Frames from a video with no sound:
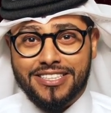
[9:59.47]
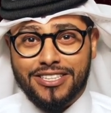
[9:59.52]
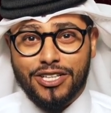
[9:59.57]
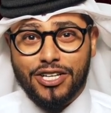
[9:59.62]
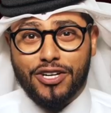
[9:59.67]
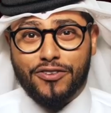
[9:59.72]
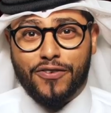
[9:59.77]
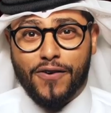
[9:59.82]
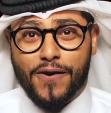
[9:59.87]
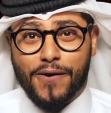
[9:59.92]

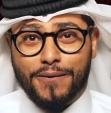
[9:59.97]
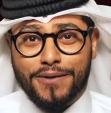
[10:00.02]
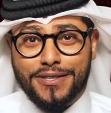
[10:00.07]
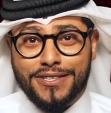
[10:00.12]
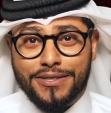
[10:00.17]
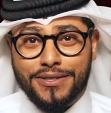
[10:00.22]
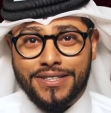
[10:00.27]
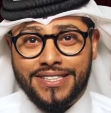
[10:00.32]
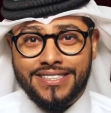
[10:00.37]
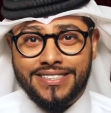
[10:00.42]
Look
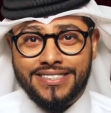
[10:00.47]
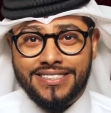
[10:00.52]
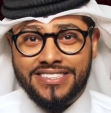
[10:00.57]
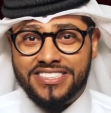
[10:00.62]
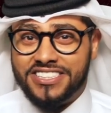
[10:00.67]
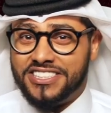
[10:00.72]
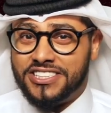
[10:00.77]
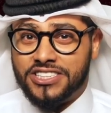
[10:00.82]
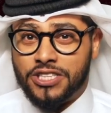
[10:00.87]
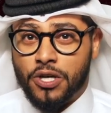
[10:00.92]
forward to it.
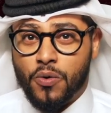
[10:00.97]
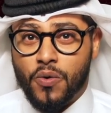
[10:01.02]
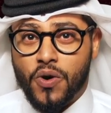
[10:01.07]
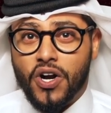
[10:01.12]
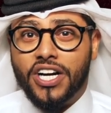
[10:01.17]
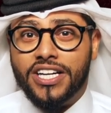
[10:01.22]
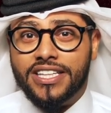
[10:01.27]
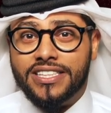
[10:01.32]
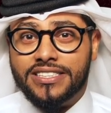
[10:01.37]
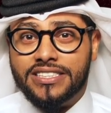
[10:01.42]
Don't
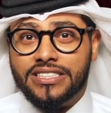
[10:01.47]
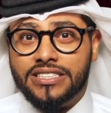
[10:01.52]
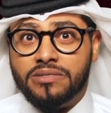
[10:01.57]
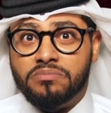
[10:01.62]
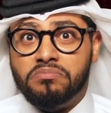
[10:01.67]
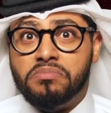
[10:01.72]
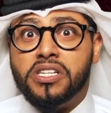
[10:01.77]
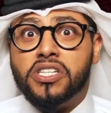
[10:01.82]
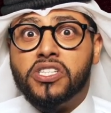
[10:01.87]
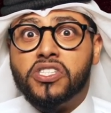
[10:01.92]
worry,
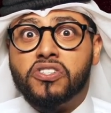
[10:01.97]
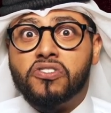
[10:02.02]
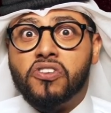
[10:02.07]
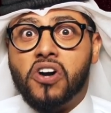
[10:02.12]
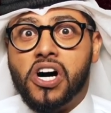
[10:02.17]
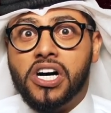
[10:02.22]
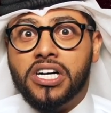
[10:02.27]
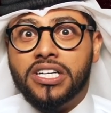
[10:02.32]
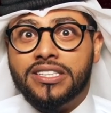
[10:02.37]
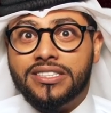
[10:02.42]
be
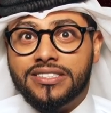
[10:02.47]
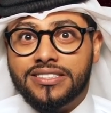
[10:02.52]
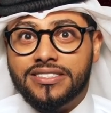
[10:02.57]
strong.